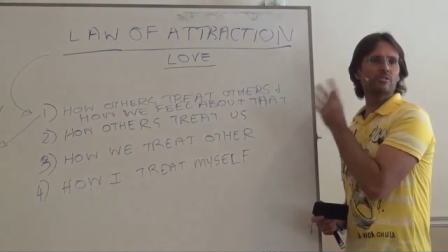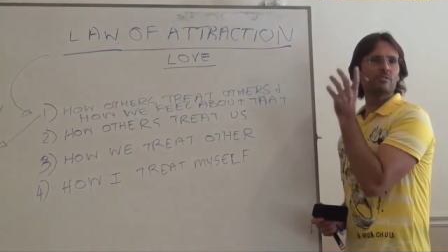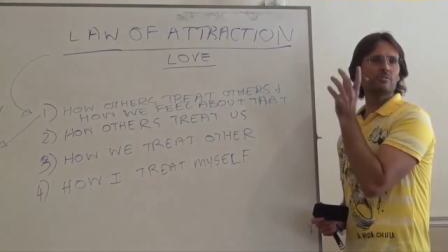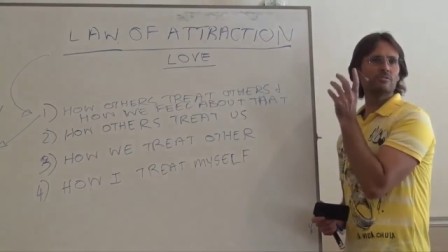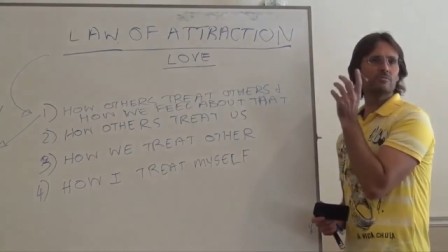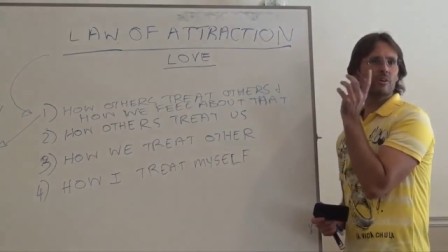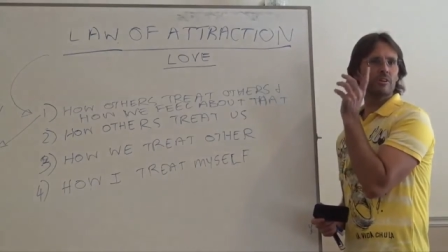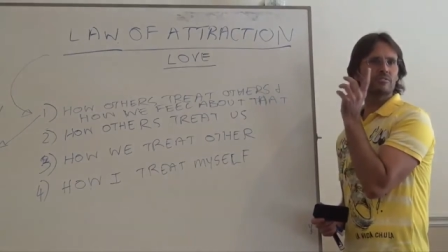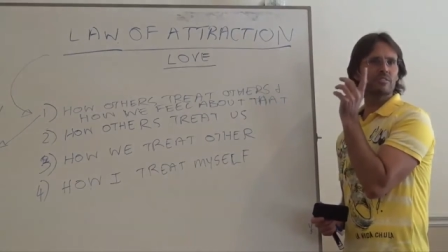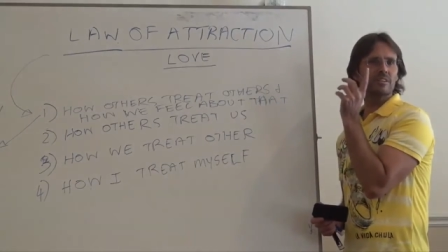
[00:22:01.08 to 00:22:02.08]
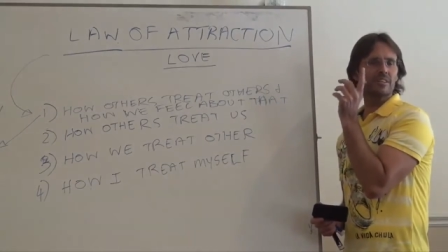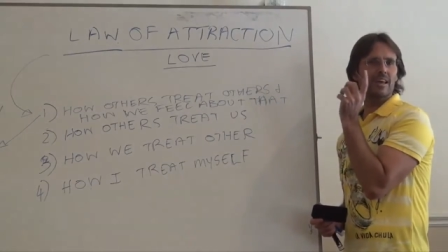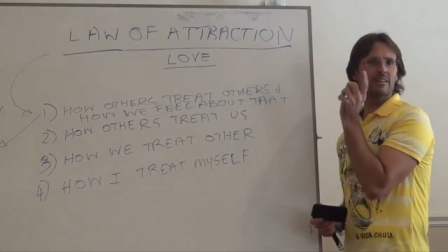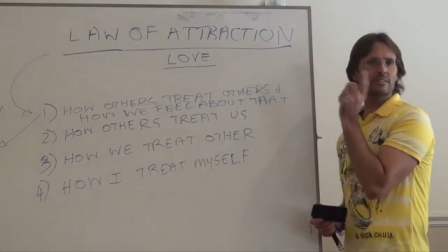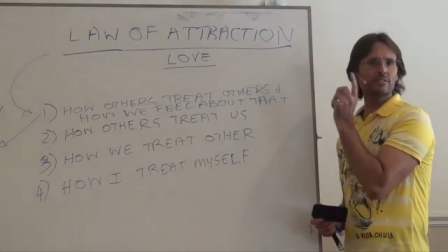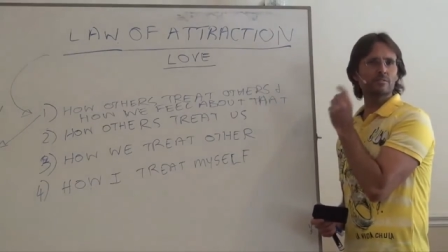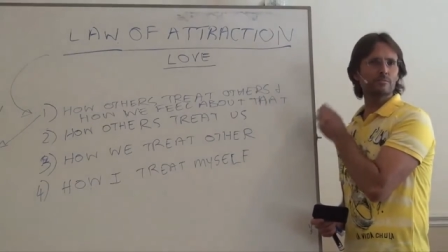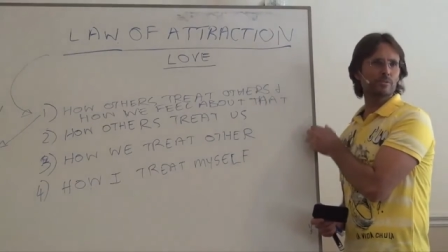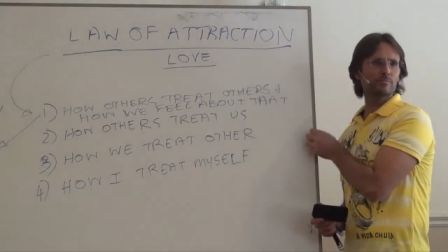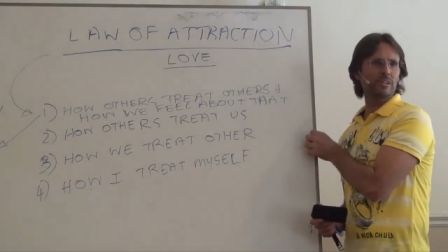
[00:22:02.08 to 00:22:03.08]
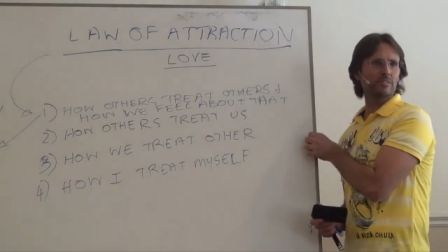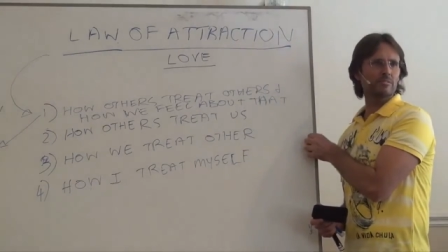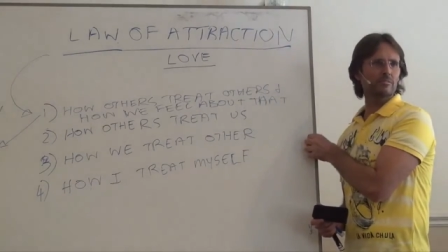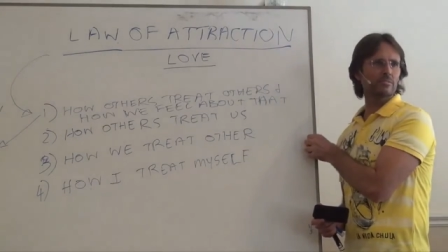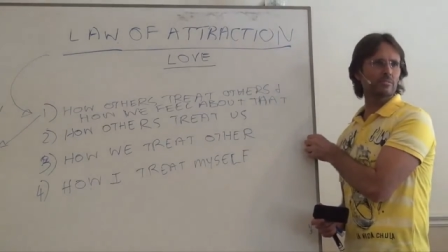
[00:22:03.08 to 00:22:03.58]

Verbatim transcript: terms of not as an analytical perspective,